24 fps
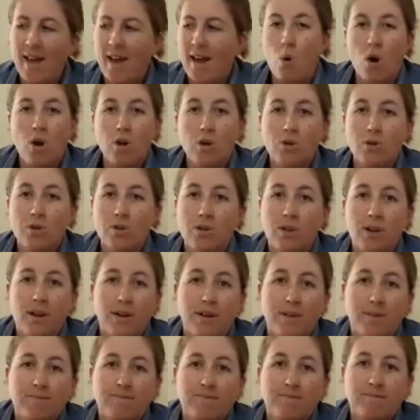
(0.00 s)
what
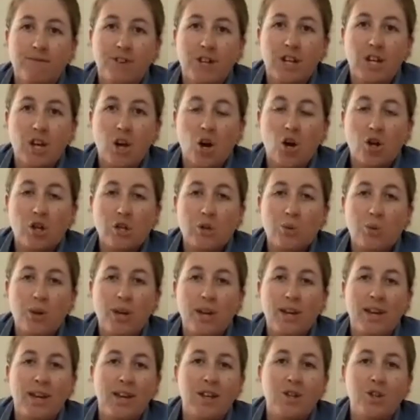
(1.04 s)
videos
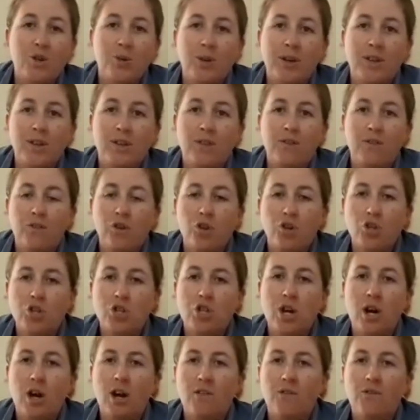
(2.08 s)
we can do in the
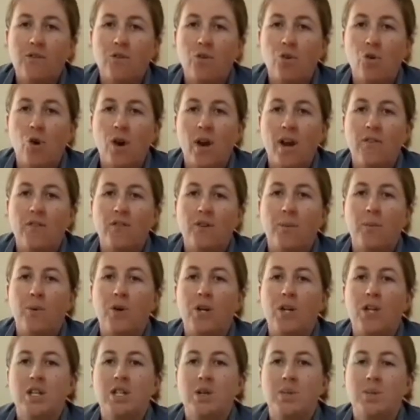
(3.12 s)
future for
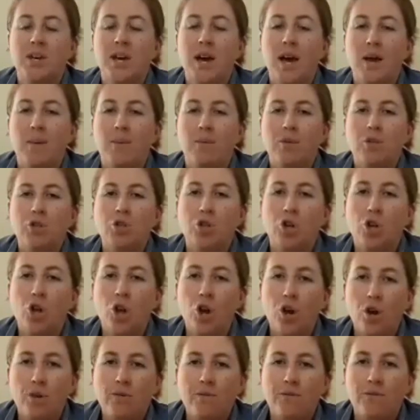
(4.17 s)
everybody to be able to
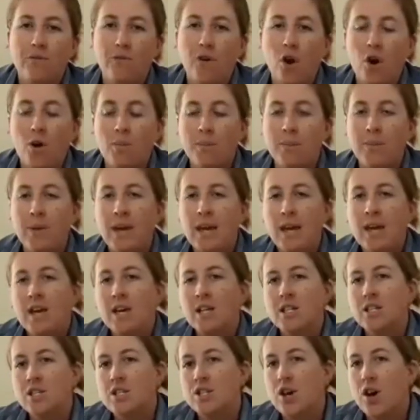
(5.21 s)
learn from.
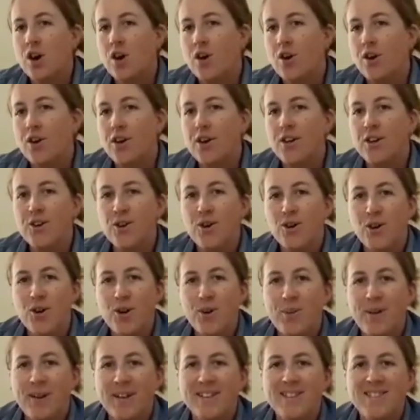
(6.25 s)
So your
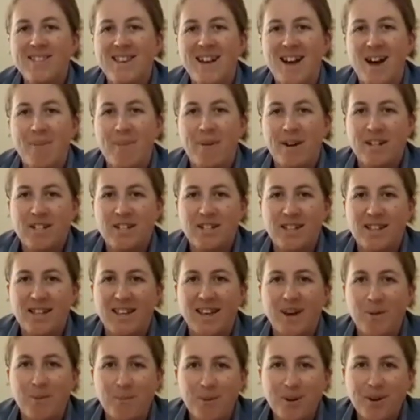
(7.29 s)
comments are
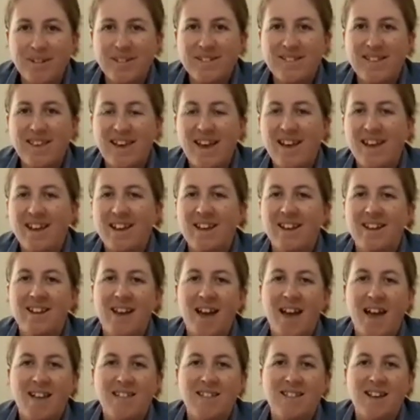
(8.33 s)
muchly
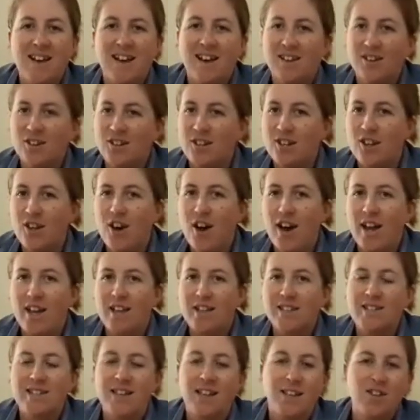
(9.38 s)
appreciated, as are your
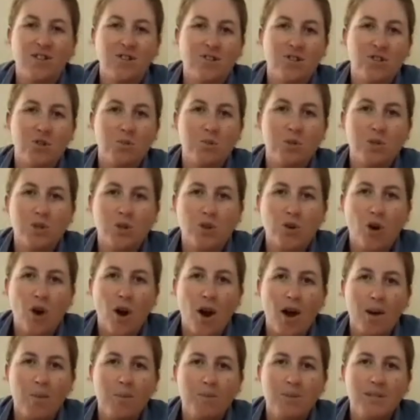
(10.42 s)
likes and your
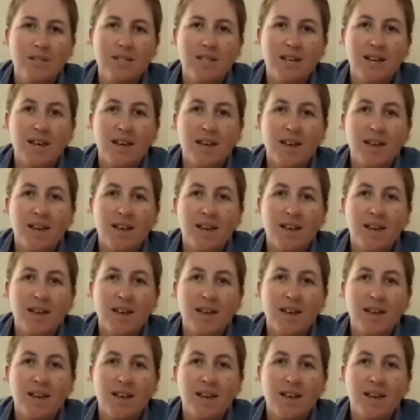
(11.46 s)
subscribes.